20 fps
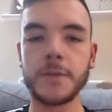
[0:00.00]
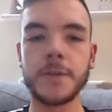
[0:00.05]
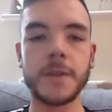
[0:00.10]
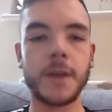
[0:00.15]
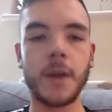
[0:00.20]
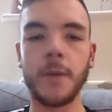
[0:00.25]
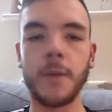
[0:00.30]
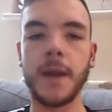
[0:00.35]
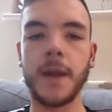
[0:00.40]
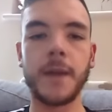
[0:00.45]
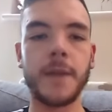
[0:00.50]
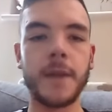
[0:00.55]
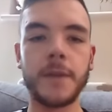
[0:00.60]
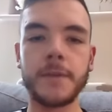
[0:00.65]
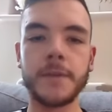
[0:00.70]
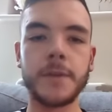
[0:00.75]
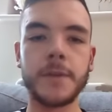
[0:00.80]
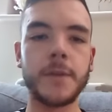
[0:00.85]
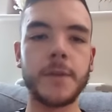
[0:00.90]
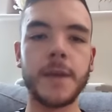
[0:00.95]
to go out there
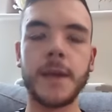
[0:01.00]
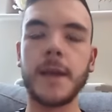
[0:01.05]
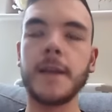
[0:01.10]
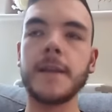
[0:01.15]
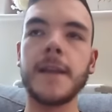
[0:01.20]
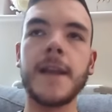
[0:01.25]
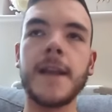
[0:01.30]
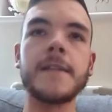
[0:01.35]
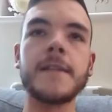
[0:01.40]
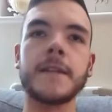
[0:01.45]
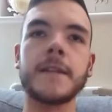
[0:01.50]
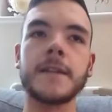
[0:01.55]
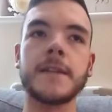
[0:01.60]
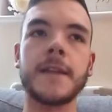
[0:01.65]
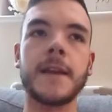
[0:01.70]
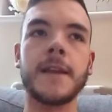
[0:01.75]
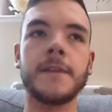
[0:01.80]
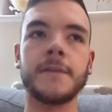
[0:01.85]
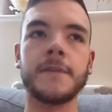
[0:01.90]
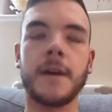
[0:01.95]
and do it. At the end of the
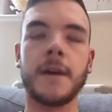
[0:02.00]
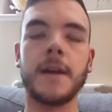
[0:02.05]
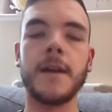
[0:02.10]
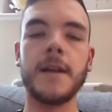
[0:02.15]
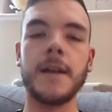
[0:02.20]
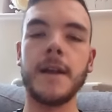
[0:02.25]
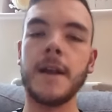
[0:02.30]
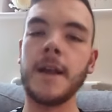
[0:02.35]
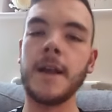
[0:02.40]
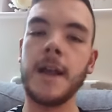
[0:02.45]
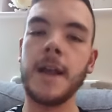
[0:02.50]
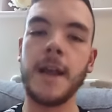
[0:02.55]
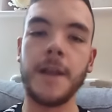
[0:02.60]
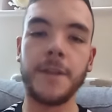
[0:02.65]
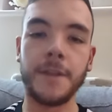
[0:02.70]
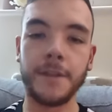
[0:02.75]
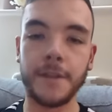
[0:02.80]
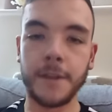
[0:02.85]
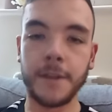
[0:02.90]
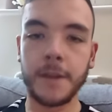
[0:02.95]
day,
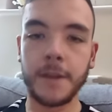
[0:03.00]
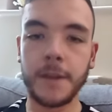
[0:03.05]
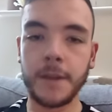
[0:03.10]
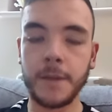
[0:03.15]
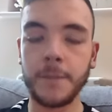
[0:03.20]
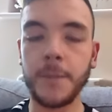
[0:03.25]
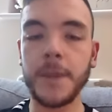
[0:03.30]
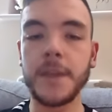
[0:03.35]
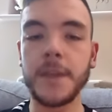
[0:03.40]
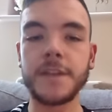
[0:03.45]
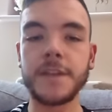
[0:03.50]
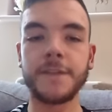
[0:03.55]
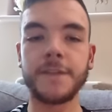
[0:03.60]
the biggest